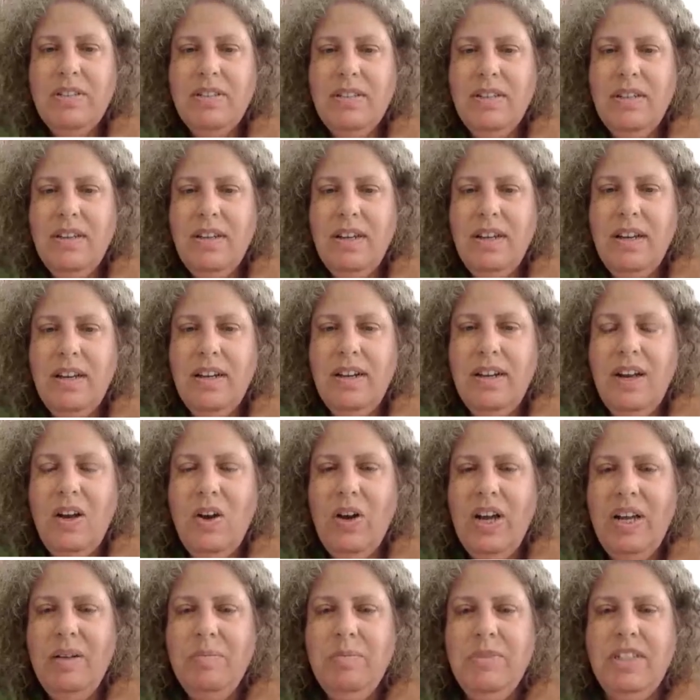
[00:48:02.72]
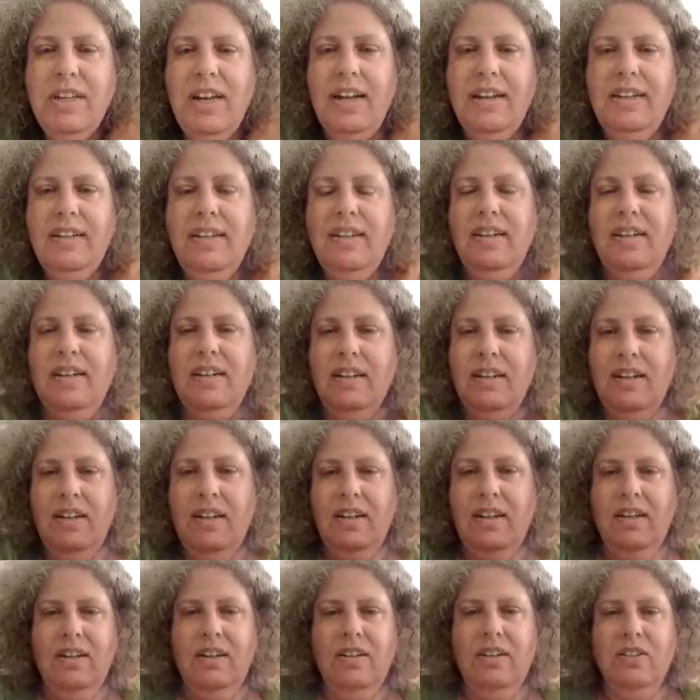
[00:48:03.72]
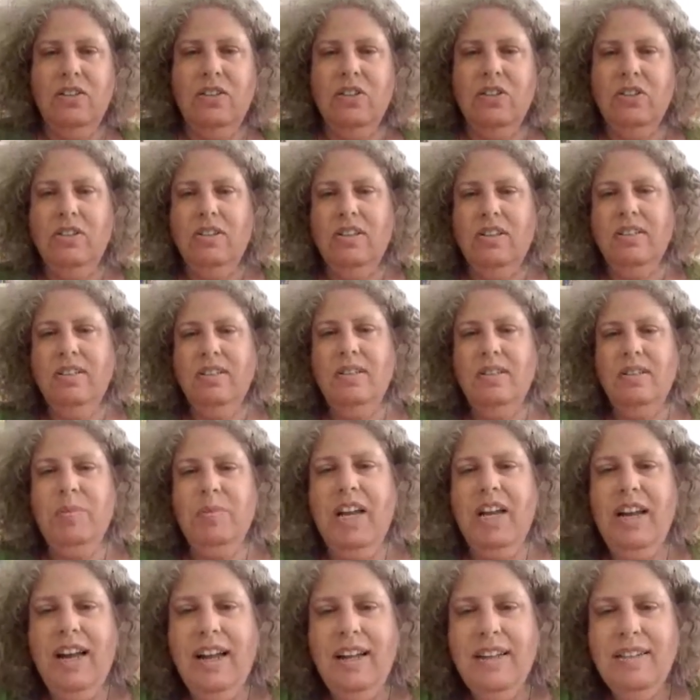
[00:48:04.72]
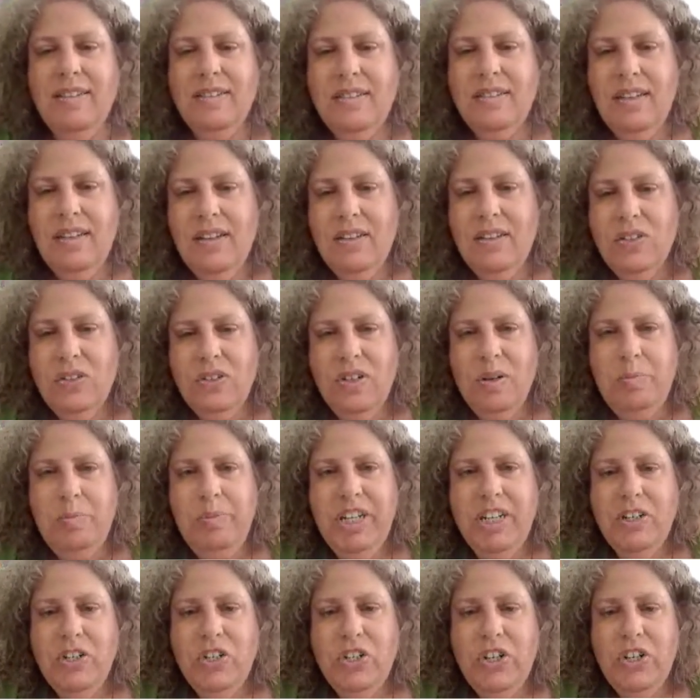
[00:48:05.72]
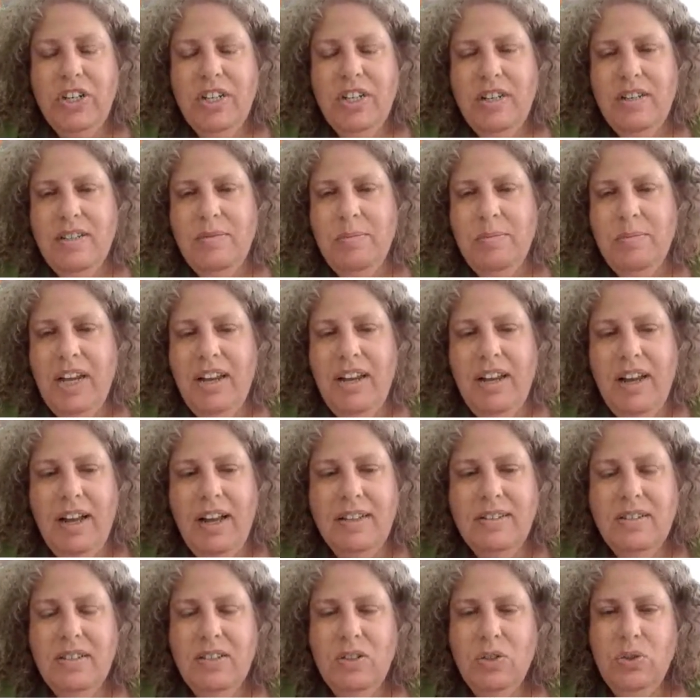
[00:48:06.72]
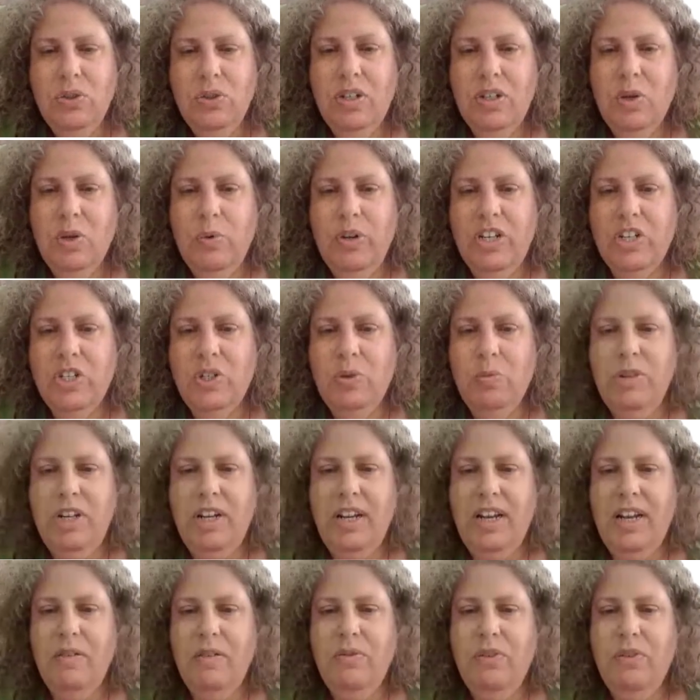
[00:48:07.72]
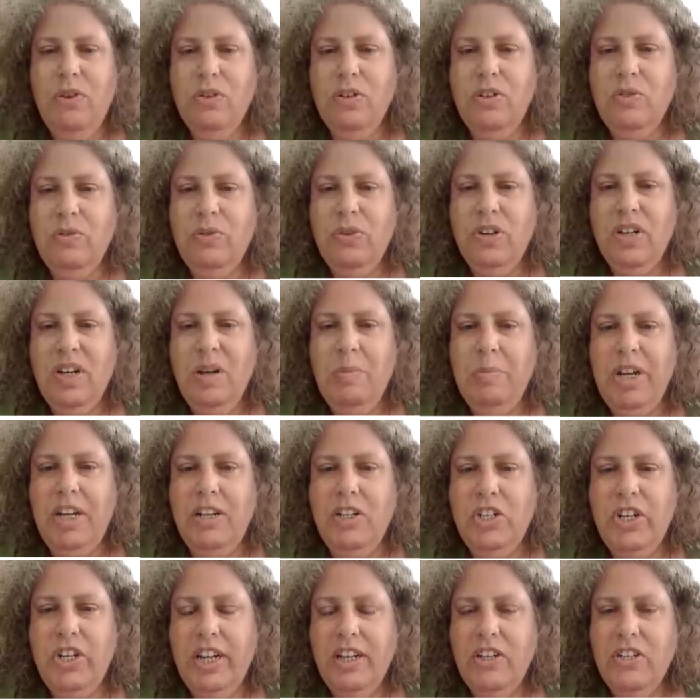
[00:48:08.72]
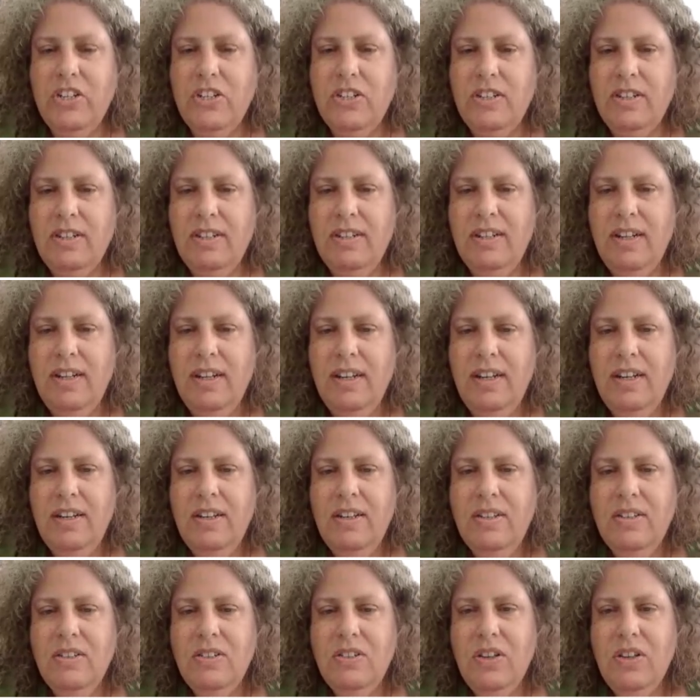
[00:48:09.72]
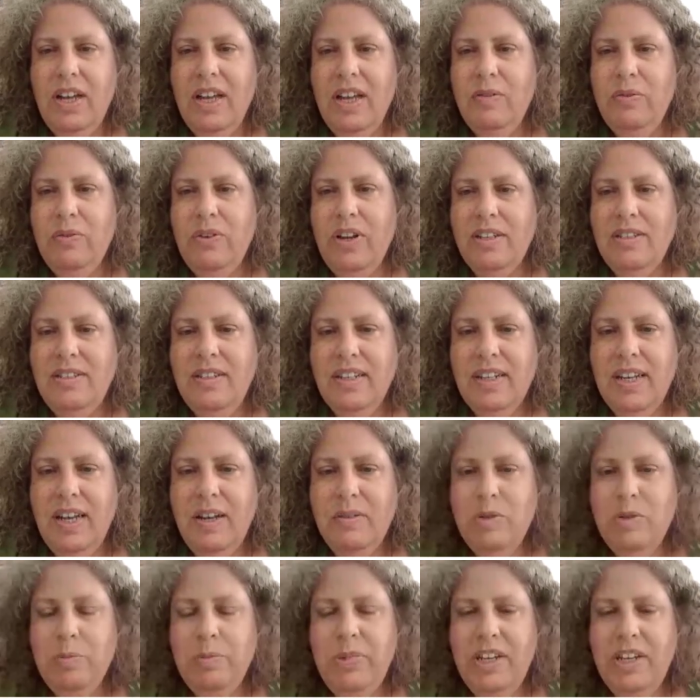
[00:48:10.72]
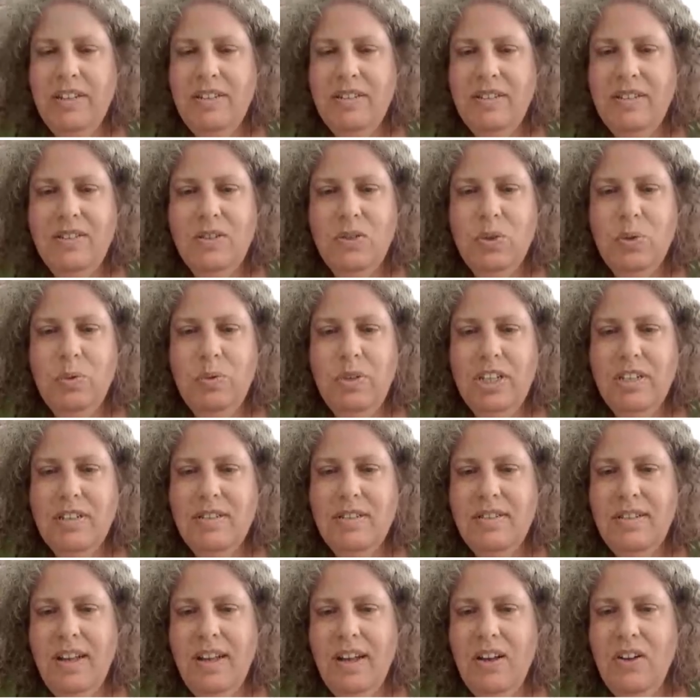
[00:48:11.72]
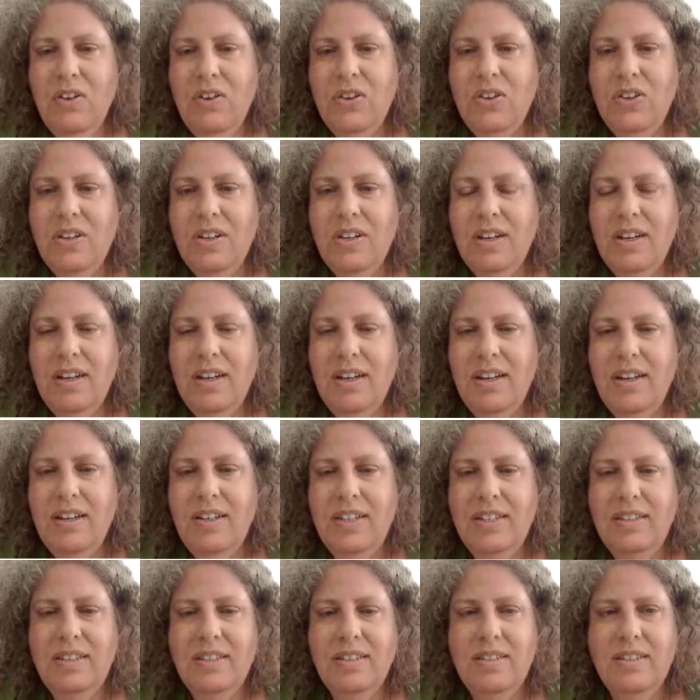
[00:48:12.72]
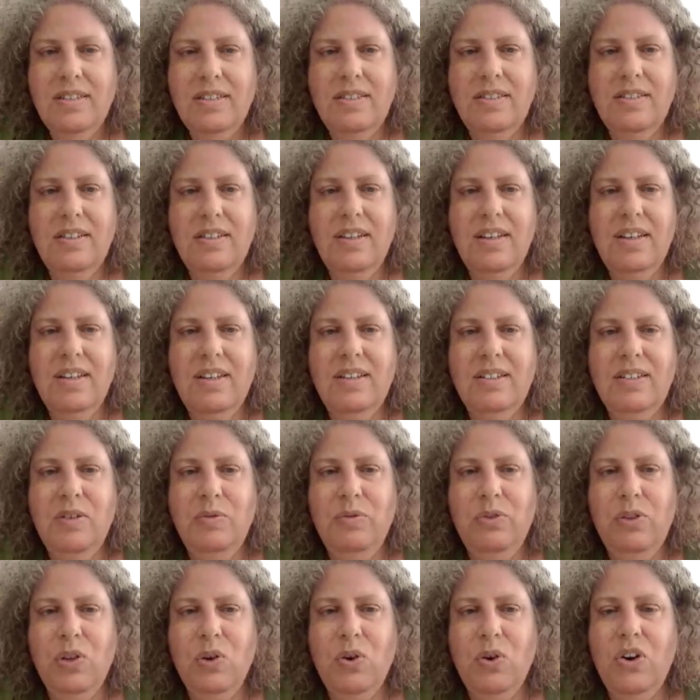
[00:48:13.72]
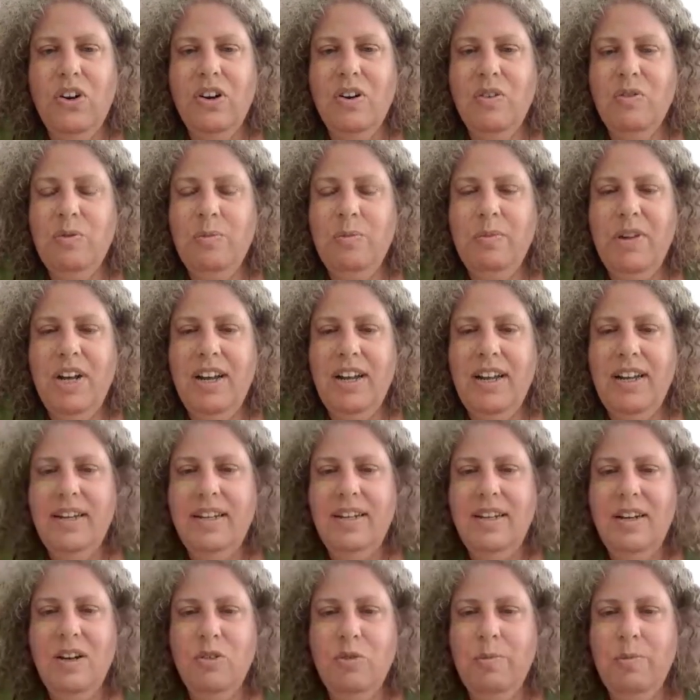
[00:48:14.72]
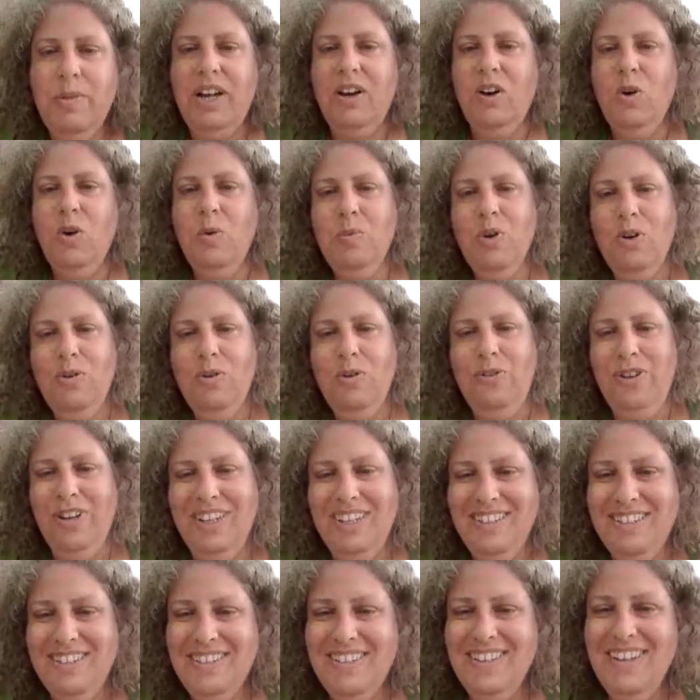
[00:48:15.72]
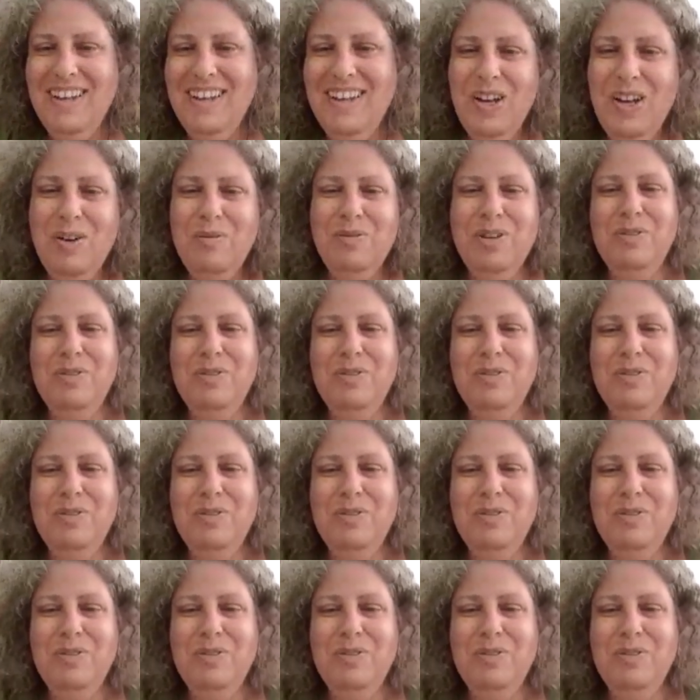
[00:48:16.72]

but uh, now I'm done. So this is my answer. So the picture here is my answer to the question whether I've looked for the bijection. So I've, I think I've spent two weeks now, uh, and this is the, the floor of my of my home office